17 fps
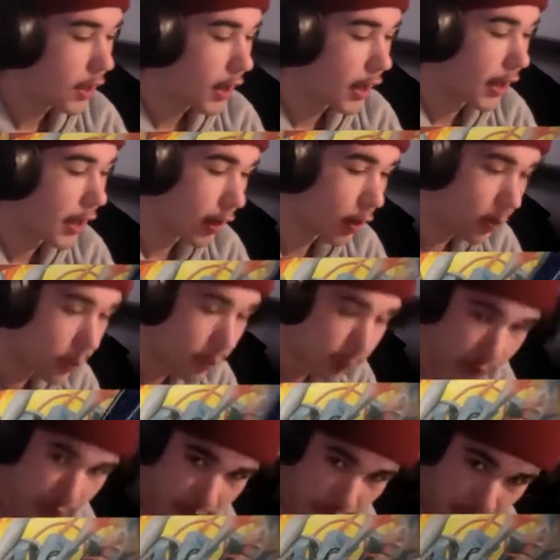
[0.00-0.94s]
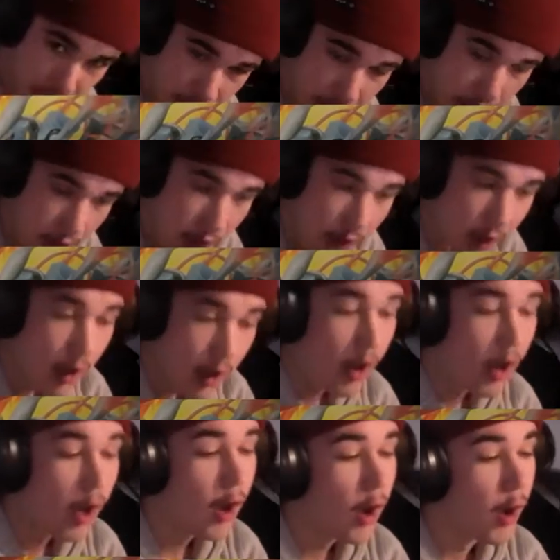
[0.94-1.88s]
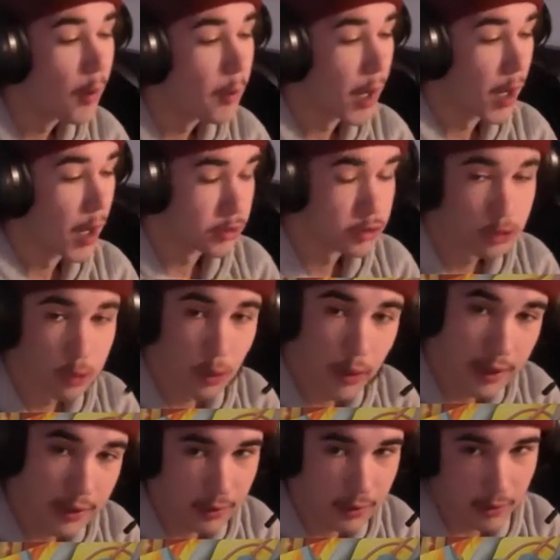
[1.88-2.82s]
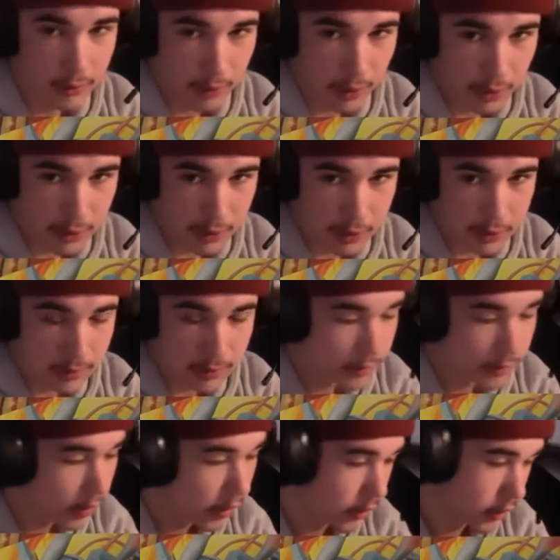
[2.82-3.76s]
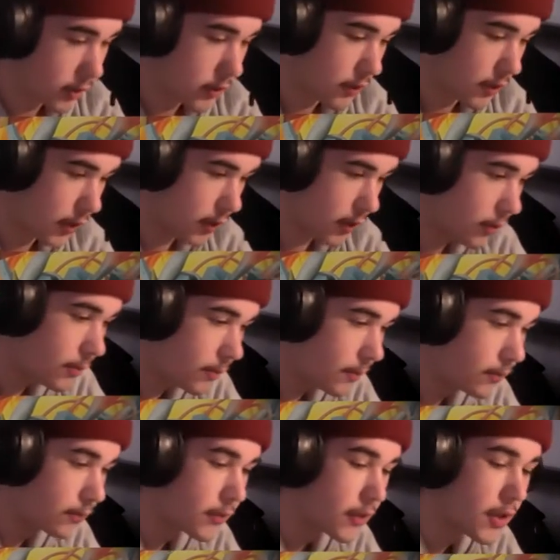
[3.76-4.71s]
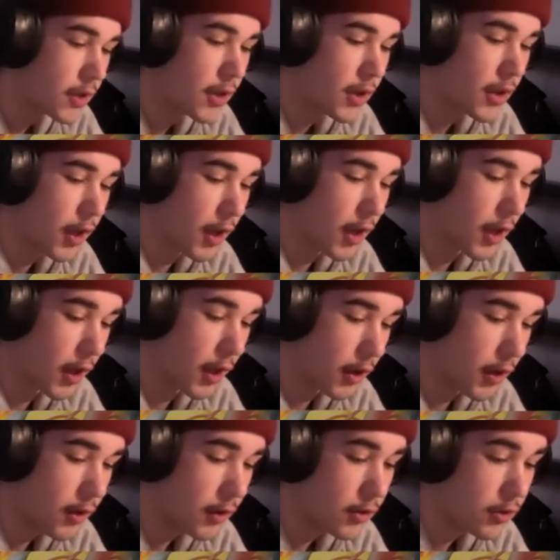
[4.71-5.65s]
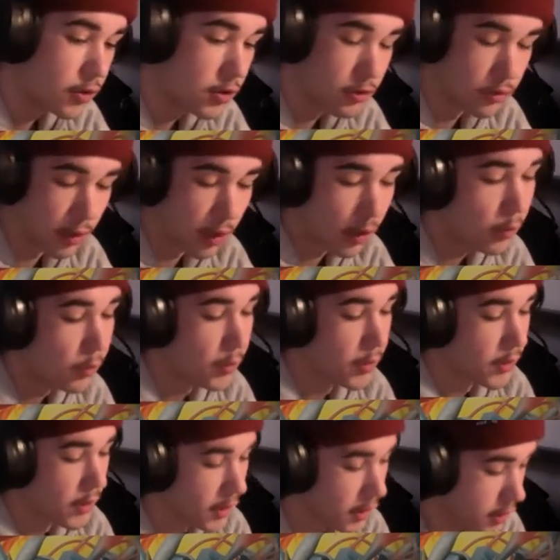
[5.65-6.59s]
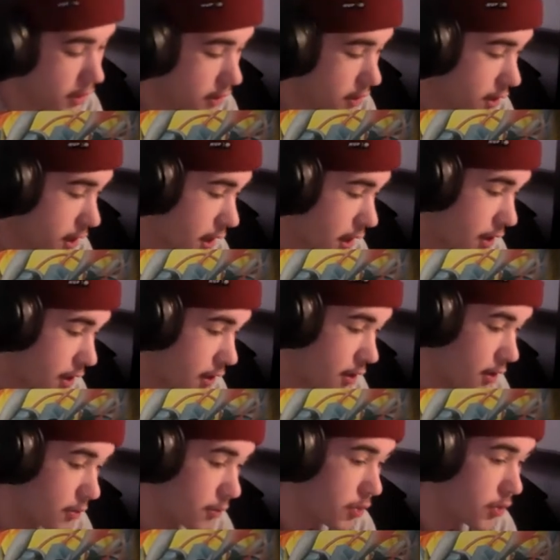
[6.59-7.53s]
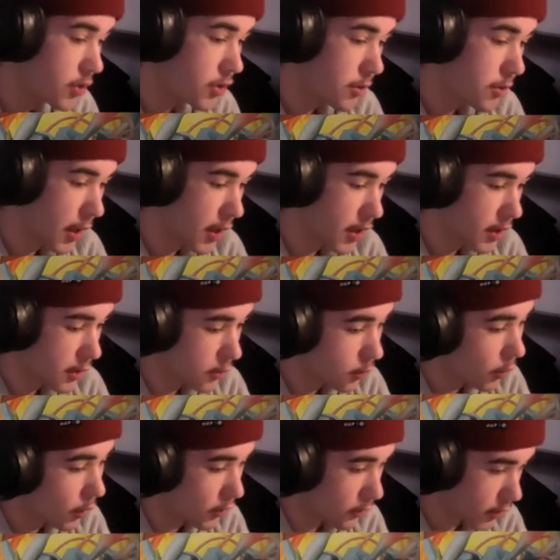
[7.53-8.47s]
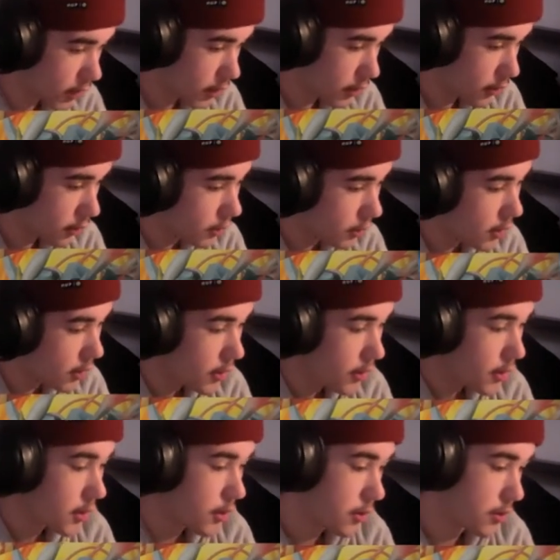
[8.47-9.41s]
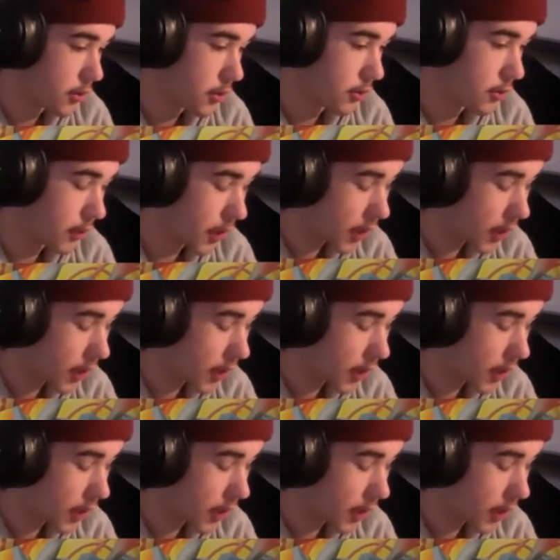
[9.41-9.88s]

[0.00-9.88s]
and I hope we can get about 25 likes on this video uh, to open these 10 booster packs in one video. So my